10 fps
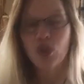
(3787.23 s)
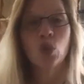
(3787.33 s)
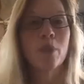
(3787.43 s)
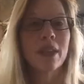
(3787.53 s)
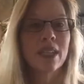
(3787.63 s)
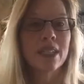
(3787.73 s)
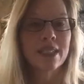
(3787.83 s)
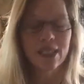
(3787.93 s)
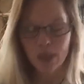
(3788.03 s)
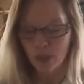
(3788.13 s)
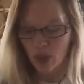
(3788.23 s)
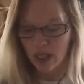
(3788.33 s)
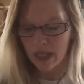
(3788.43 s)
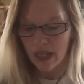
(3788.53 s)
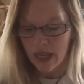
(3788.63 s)
enjoyment in this
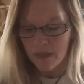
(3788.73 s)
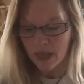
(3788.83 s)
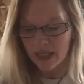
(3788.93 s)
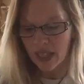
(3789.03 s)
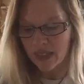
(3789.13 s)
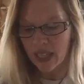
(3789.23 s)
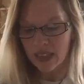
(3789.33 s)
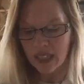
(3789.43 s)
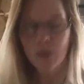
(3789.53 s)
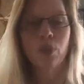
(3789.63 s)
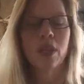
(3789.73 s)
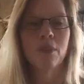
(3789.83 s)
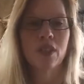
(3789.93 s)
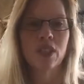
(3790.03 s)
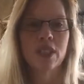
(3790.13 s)
morning, because I think this pretty
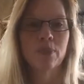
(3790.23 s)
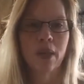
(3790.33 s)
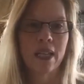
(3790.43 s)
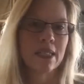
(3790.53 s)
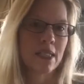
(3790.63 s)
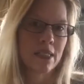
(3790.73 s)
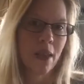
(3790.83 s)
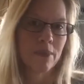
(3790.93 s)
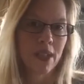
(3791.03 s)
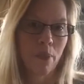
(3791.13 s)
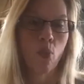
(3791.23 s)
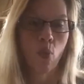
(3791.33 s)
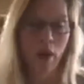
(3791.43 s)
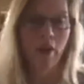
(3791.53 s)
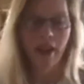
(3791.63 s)
much explains and sums up
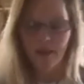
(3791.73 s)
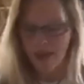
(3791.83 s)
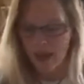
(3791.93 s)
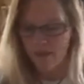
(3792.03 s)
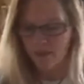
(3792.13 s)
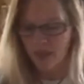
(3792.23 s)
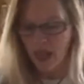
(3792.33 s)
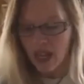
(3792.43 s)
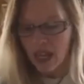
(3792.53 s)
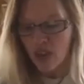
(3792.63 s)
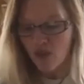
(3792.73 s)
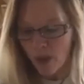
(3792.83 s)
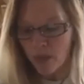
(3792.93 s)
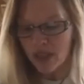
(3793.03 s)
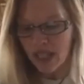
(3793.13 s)
where I am at. It
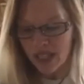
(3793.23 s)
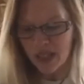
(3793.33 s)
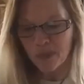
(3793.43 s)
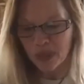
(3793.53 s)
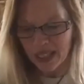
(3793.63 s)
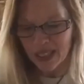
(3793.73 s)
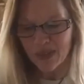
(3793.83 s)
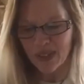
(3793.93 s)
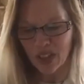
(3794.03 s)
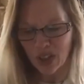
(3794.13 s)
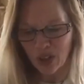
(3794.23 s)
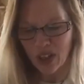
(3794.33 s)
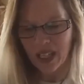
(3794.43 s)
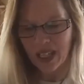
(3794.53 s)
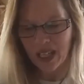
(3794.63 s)
represents a place of
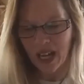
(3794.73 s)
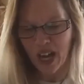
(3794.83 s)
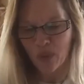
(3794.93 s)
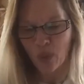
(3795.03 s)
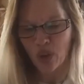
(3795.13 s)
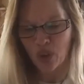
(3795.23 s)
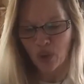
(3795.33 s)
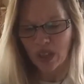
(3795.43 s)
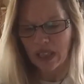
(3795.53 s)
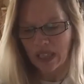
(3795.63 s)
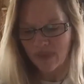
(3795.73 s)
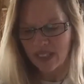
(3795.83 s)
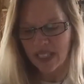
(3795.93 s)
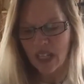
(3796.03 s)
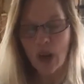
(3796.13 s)
security in God where you're
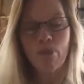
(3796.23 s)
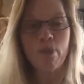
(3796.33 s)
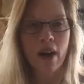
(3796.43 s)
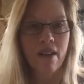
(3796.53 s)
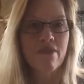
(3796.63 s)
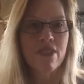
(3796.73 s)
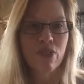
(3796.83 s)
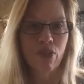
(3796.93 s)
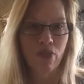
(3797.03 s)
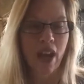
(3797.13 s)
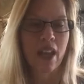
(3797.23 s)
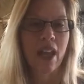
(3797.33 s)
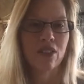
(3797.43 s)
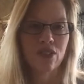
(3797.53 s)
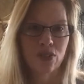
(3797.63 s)
lifted above the threat
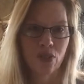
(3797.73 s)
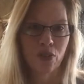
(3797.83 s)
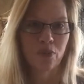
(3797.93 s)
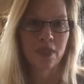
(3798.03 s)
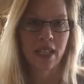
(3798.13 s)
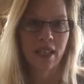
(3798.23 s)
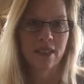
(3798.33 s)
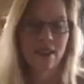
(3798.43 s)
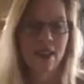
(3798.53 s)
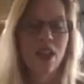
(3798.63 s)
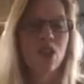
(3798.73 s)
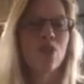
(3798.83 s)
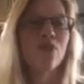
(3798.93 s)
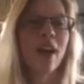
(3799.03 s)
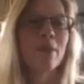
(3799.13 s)
and the circumstance.
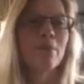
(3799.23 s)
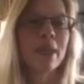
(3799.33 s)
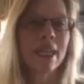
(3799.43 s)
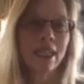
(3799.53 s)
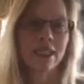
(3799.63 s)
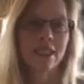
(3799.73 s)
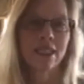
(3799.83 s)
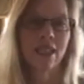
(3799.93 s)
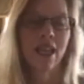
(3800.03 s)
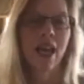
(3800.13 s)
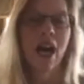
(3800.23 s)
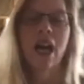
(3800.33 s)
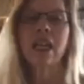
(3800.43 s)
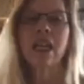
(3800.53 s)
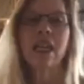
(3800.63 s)
You find peace.
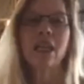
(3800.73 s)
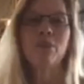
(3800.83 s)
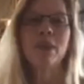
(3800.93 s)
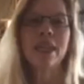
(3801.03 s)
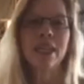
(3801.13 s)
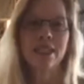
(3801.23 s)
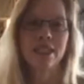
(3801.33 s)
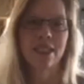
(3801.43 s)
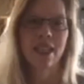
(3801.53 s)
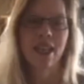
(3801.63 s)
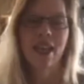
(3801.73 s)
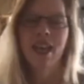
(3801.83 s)
A giddy peace